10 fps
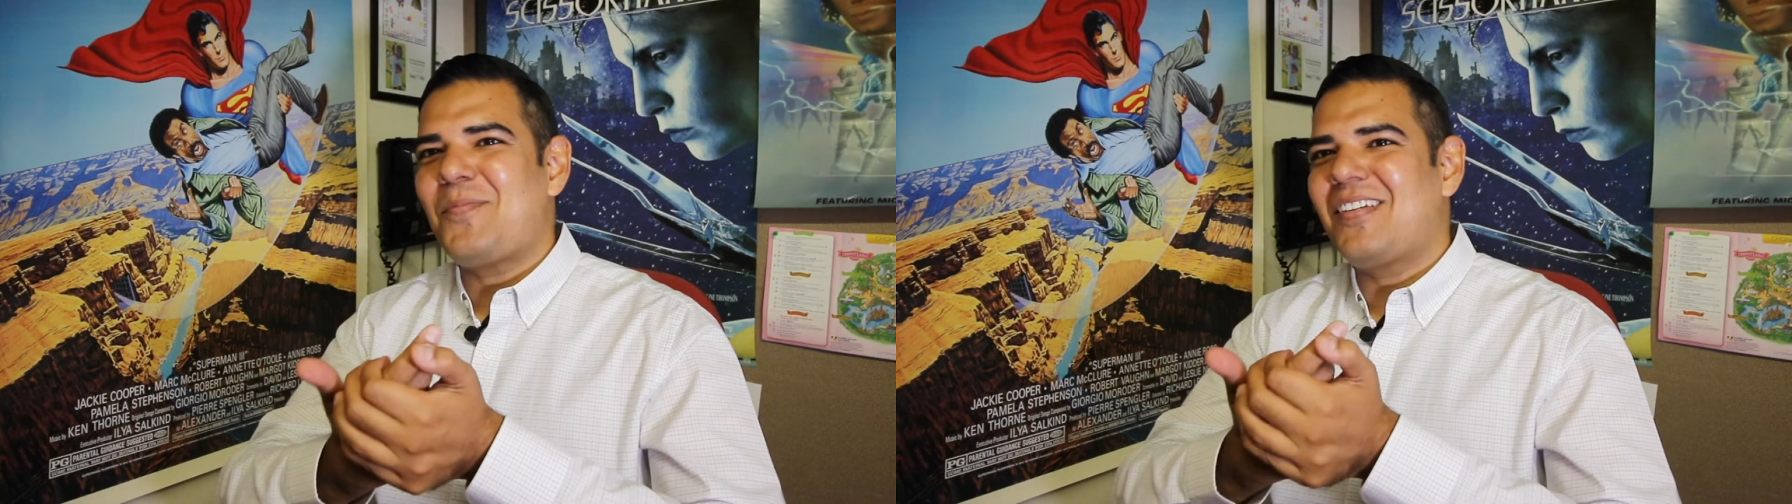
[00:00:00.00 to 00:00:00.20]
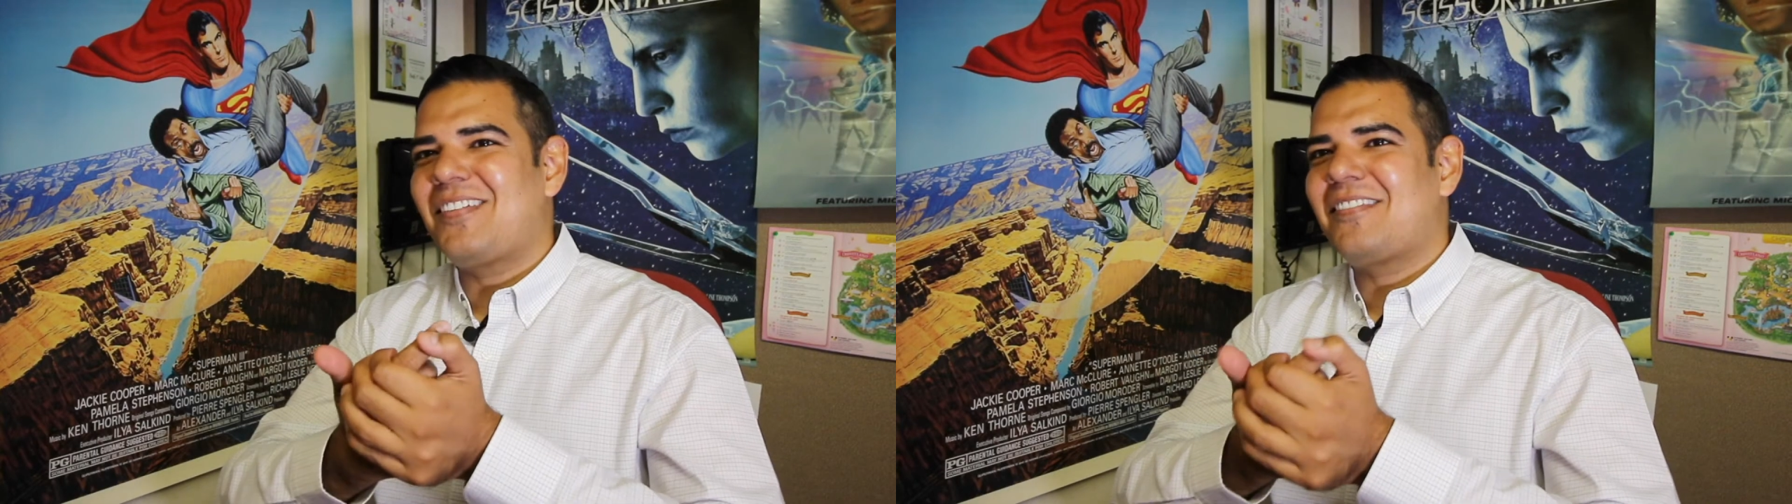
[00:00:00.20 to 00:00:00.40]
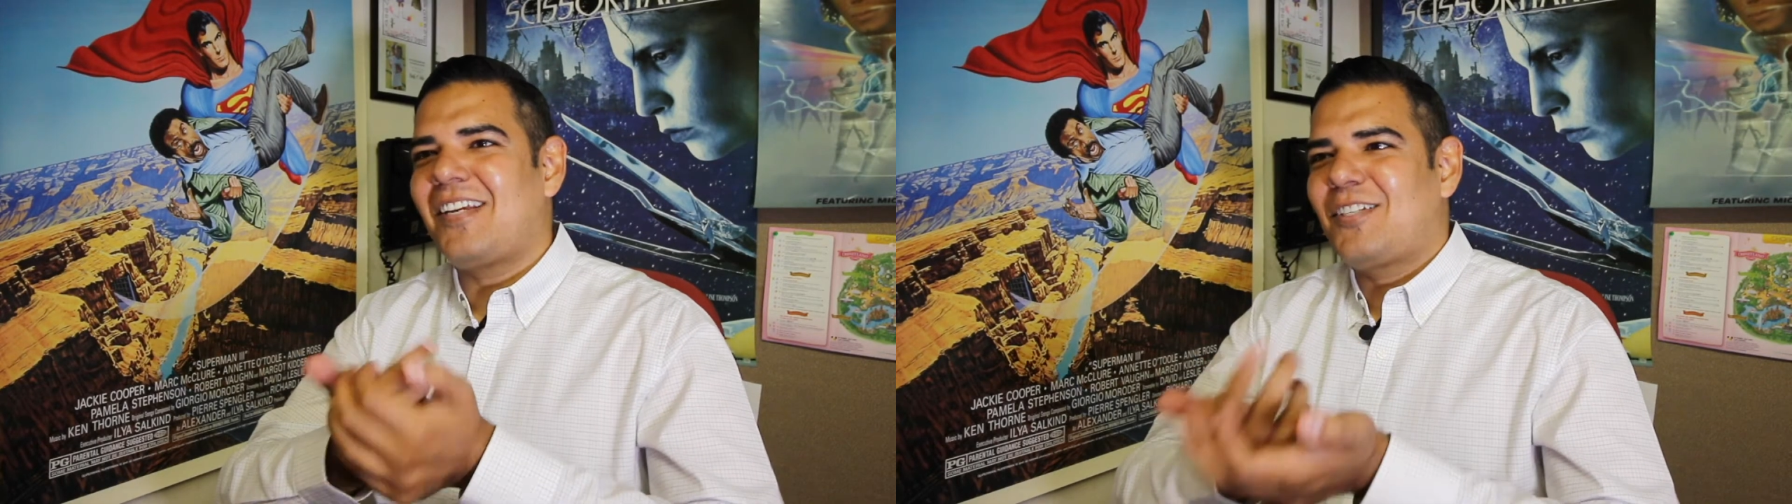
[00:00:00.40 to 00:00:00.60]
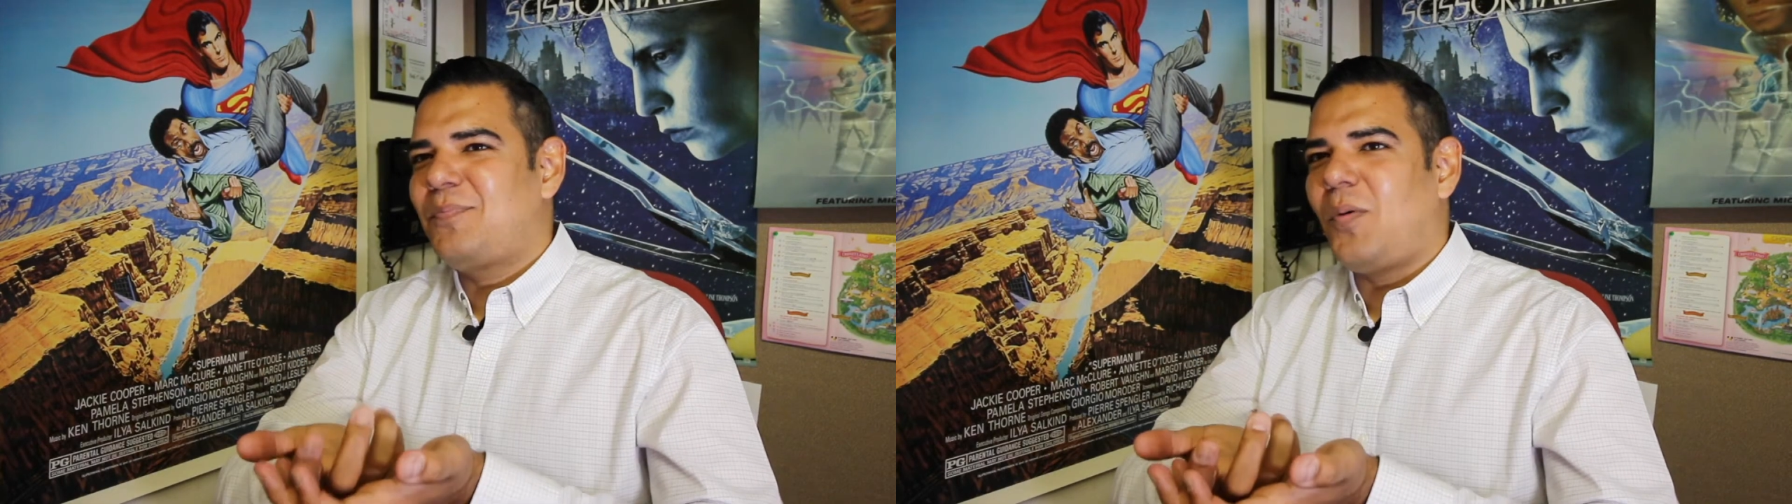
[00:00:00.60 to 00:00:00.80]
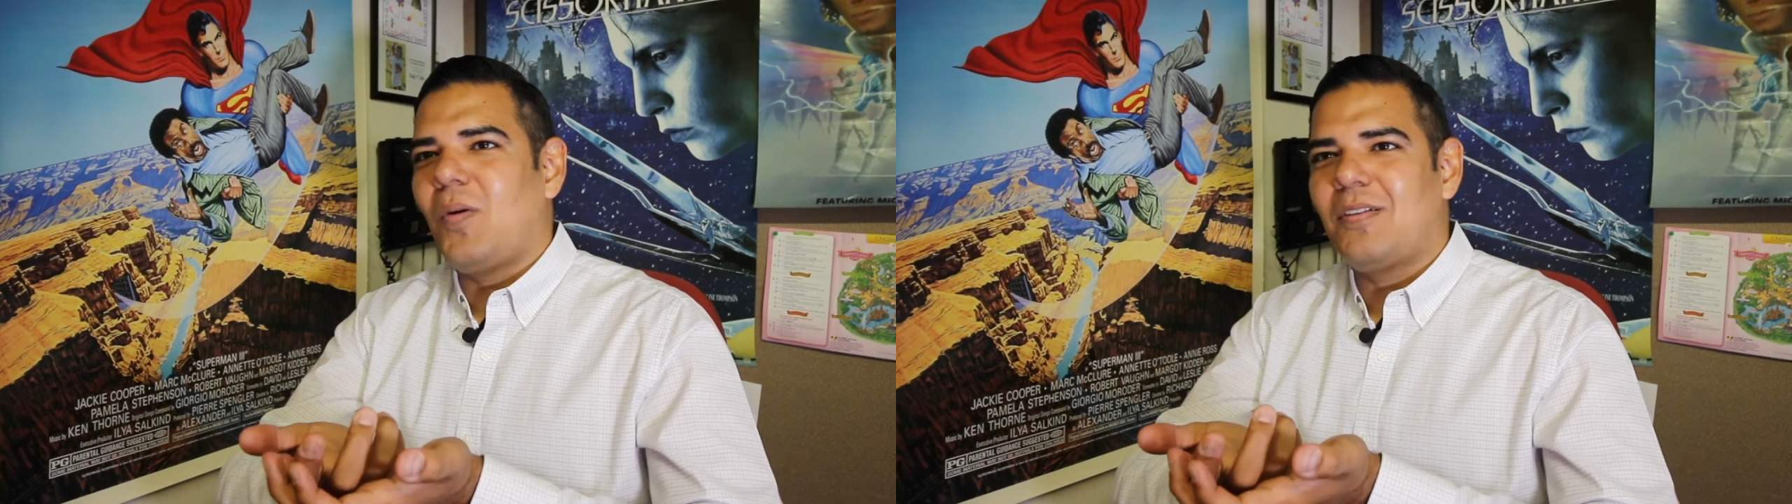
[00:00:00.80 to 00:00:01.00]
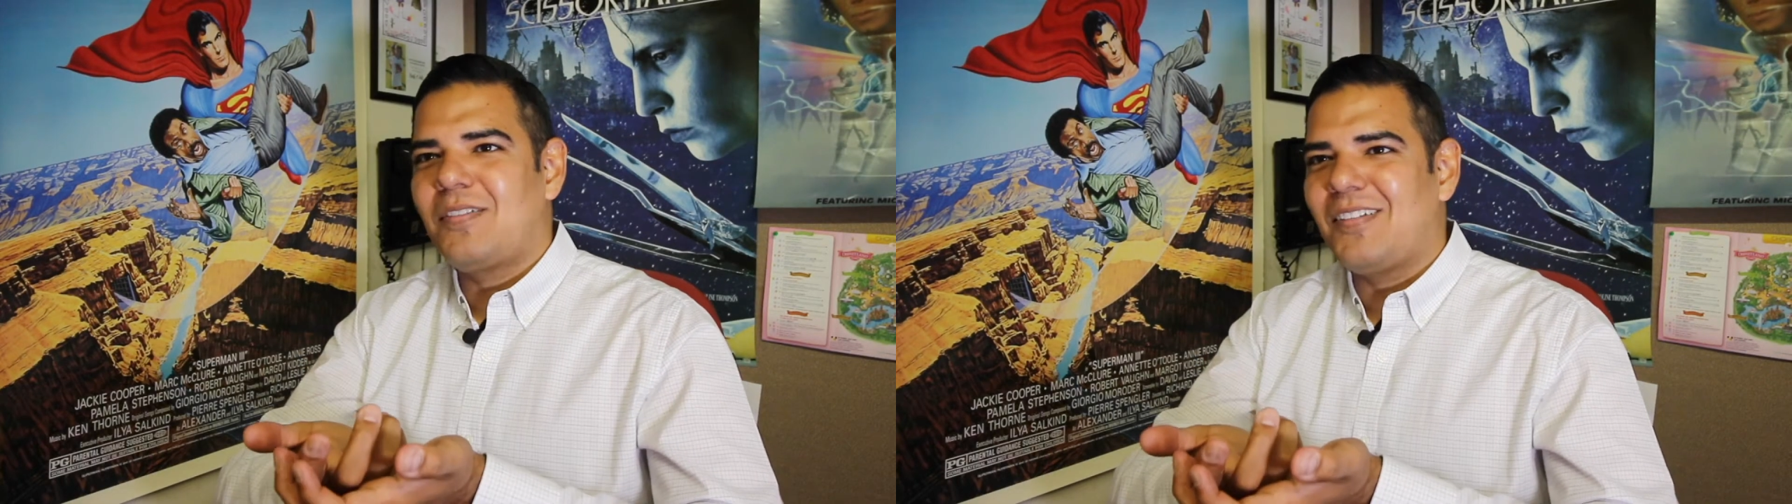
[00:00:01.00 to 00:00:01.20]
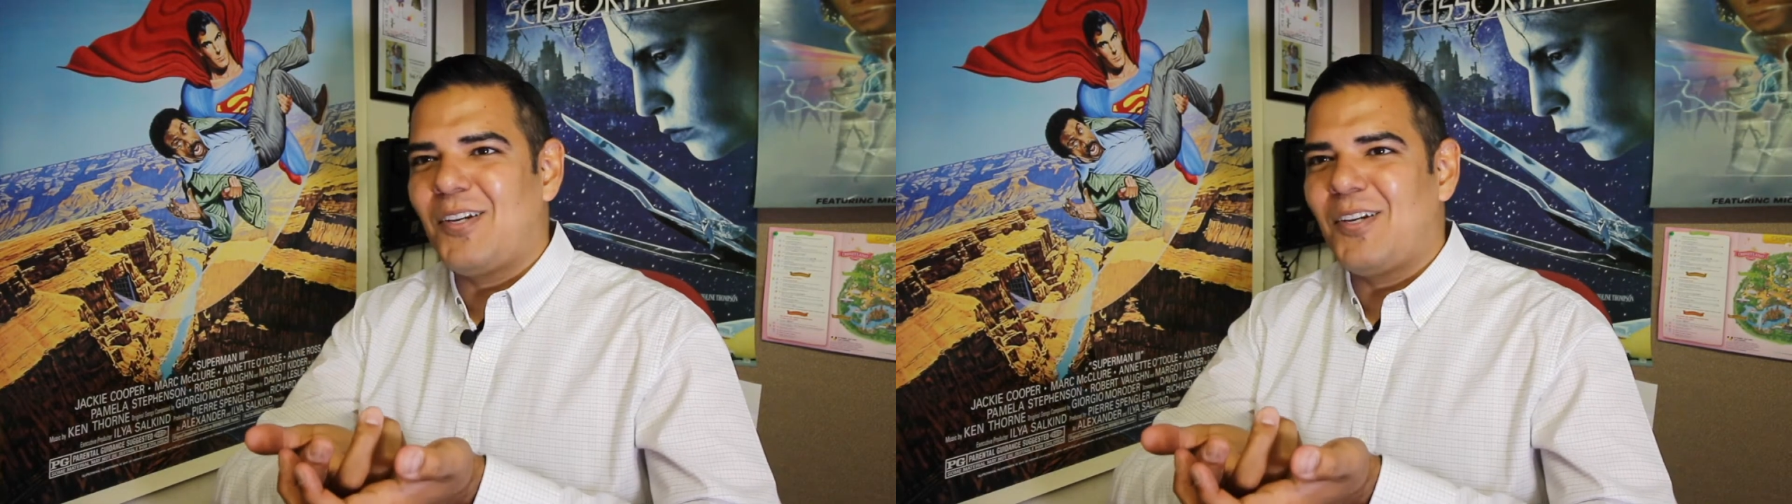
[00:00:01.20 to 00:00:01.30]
It's just like sports.